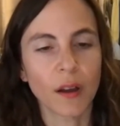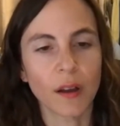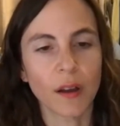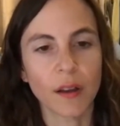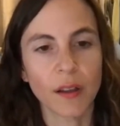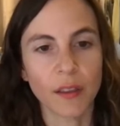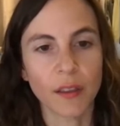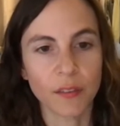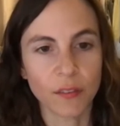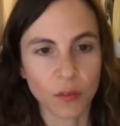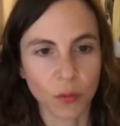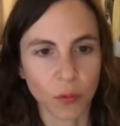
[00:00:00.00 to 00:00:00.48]

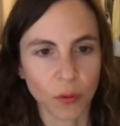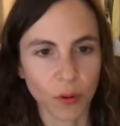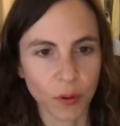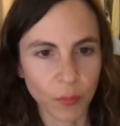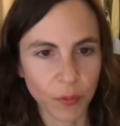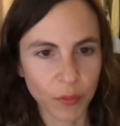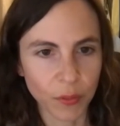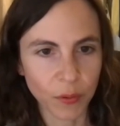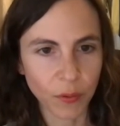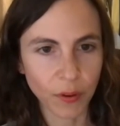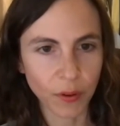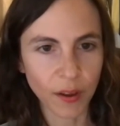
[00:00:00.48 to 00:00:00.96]
his story
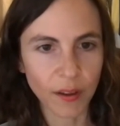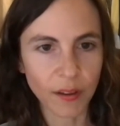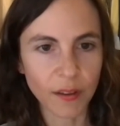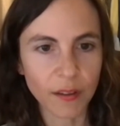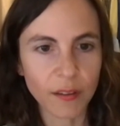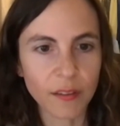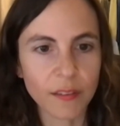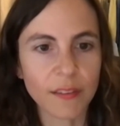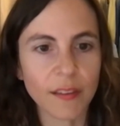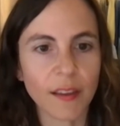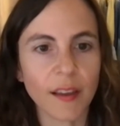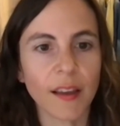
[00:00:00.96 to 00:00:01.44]
with you
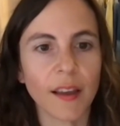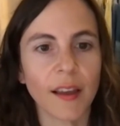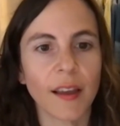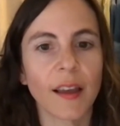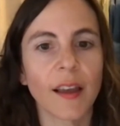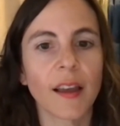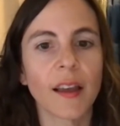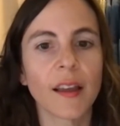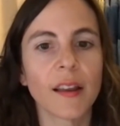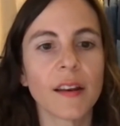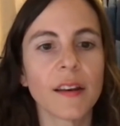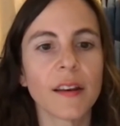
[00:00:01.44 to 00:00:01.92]
guys.
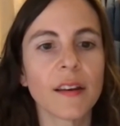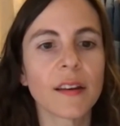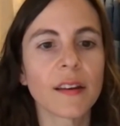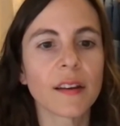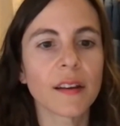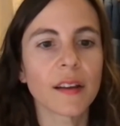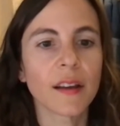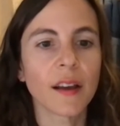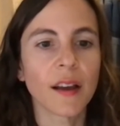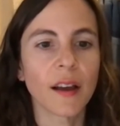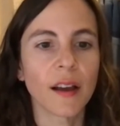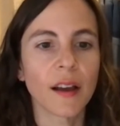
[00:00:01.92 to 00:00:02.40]
And
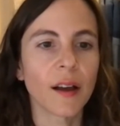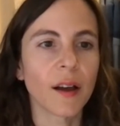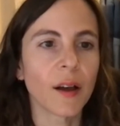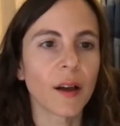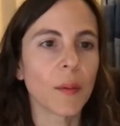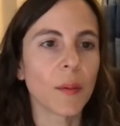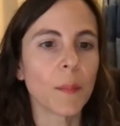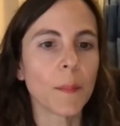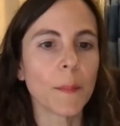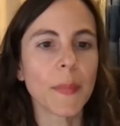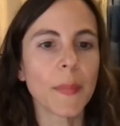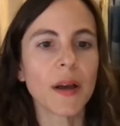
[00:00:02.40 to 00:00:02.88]

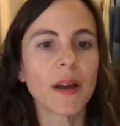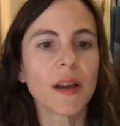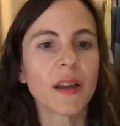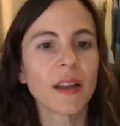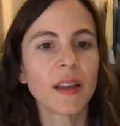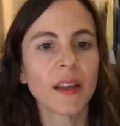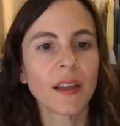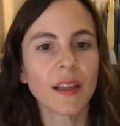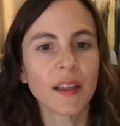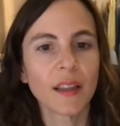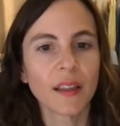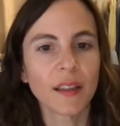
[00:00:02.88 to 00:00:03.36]

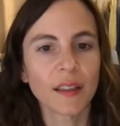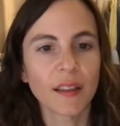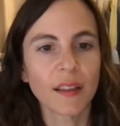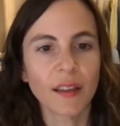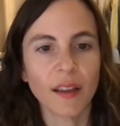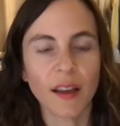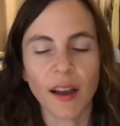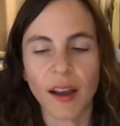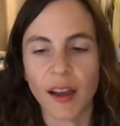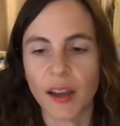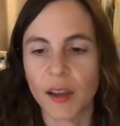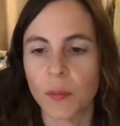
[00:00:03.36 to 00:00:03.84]

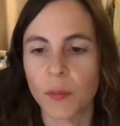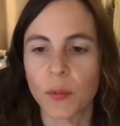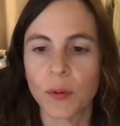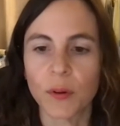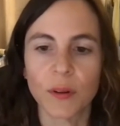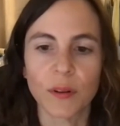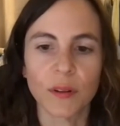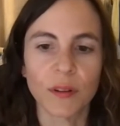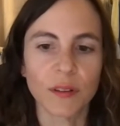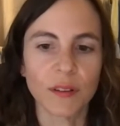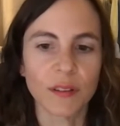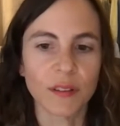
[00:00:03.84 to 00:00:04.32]
I
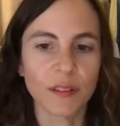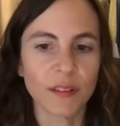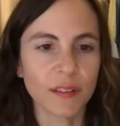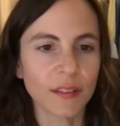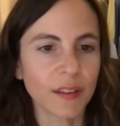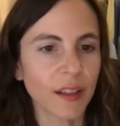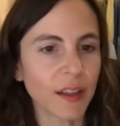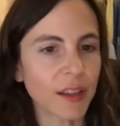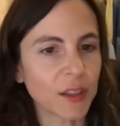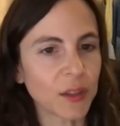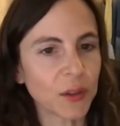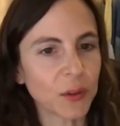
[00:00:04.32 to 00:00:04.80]
will
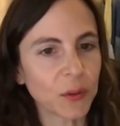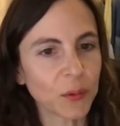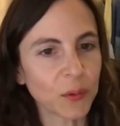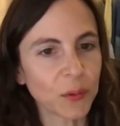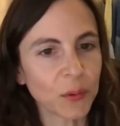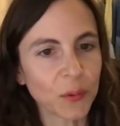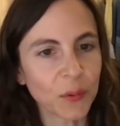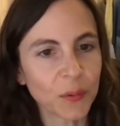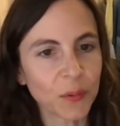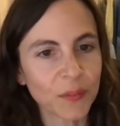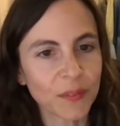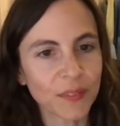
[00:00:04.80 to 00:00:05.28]
let
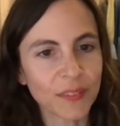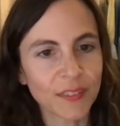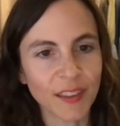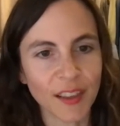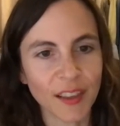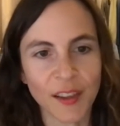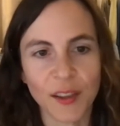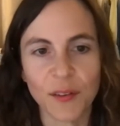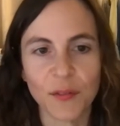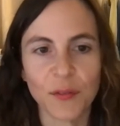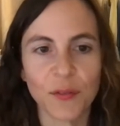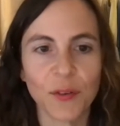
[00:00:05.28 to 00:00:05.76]
you
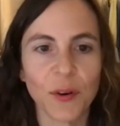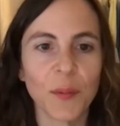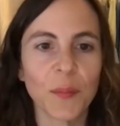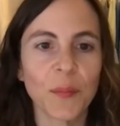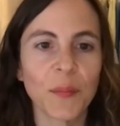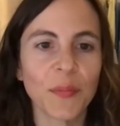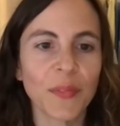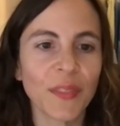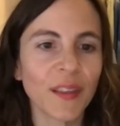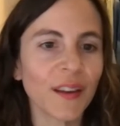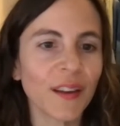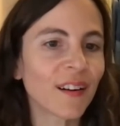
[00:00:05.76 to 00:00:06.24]
take it
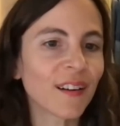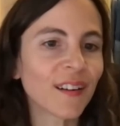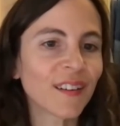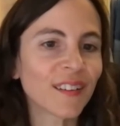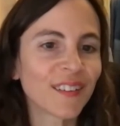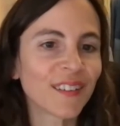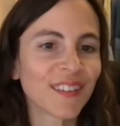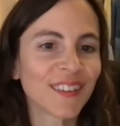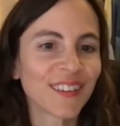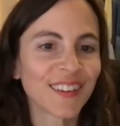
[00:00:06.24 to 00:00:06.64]
from there.